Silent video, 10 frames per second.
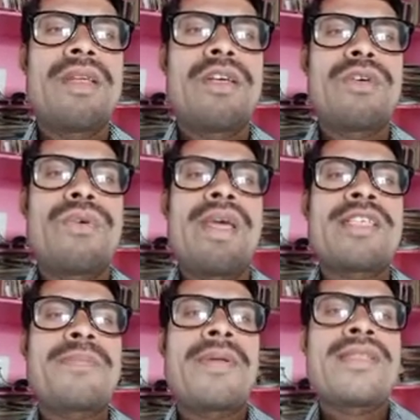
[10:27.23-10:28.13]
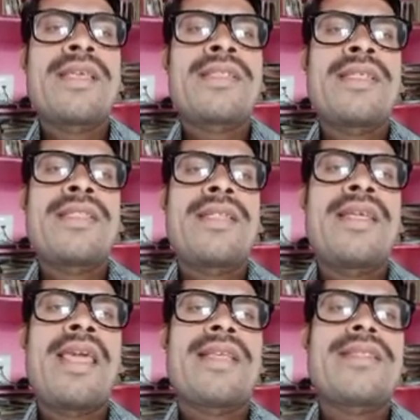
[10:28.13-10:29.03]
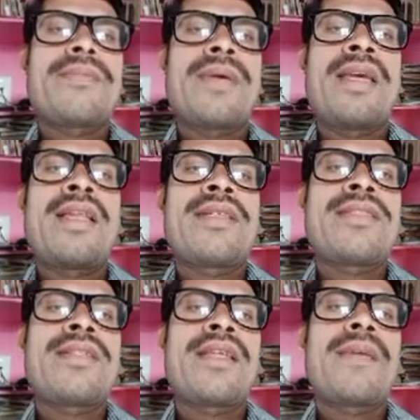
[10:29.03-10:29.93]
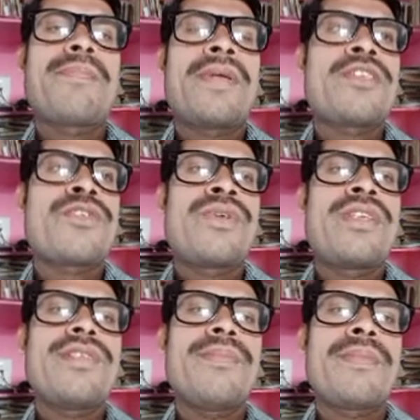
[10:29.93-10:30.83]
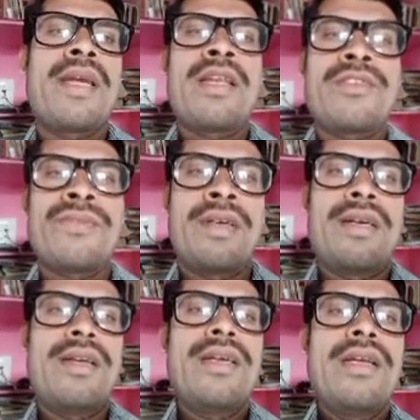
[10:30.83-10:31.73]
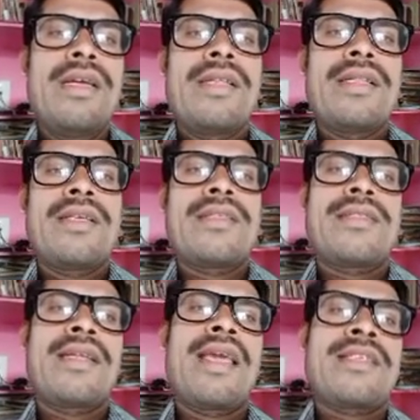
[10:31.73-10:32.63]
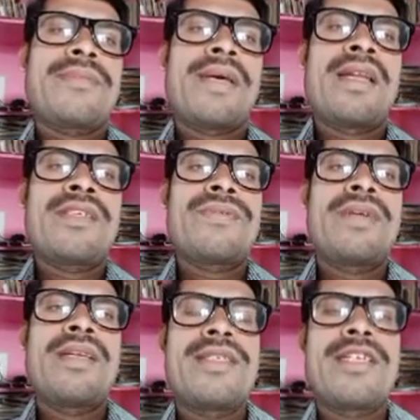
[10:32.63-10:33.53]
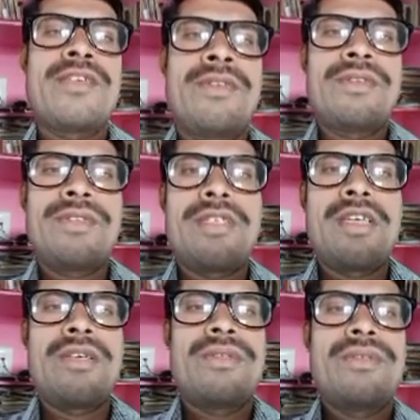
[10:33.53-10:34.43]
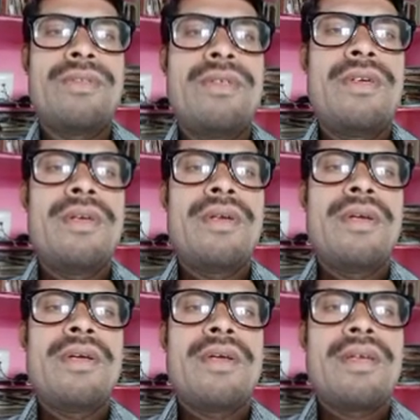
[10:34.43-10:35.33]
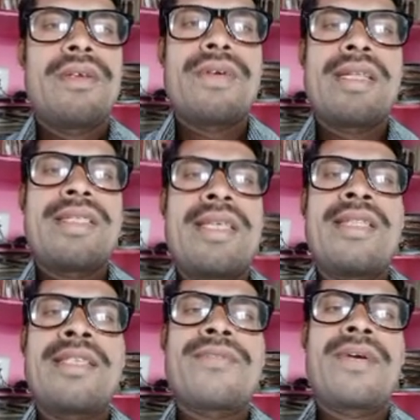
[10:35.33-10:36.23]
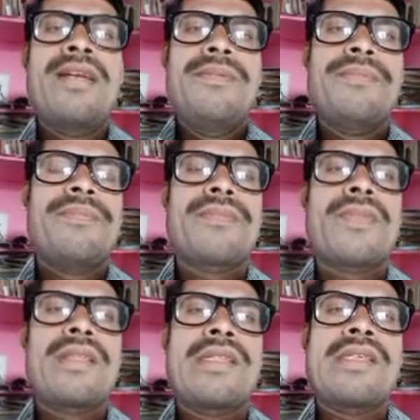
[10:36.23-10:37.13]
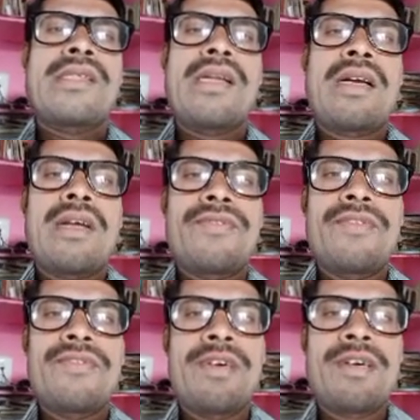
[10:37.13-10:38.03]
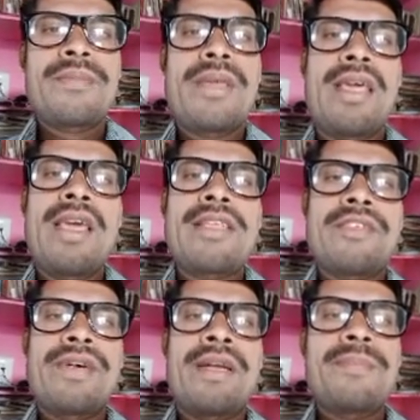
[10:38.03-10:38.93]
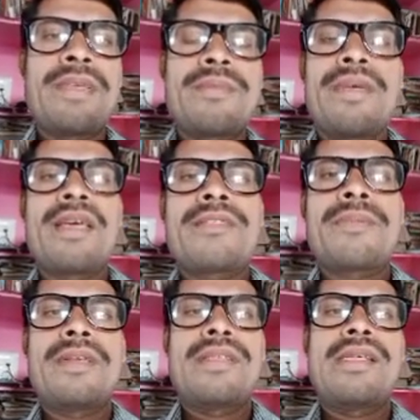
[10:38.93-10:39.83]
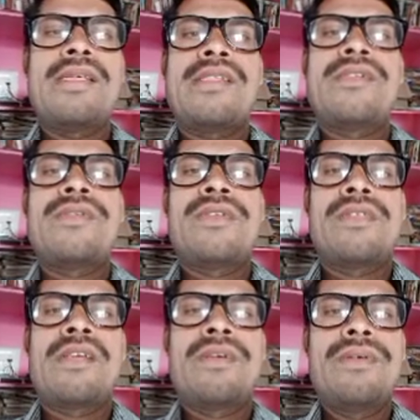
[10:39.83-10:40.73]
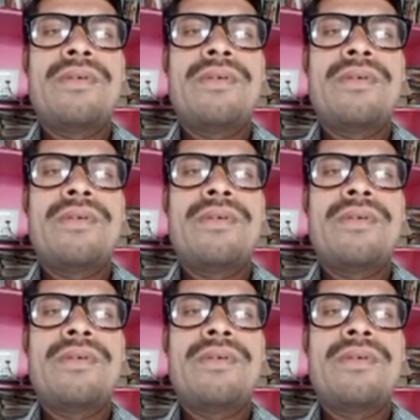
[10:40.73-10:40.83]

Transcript: 2x plus x is 3x. Minus 3 plus 2 is minus 1. That is, 3x minus 1 is equal to 0. You can see this one. This is not of the form ax square plus bx plus c is equal to 0.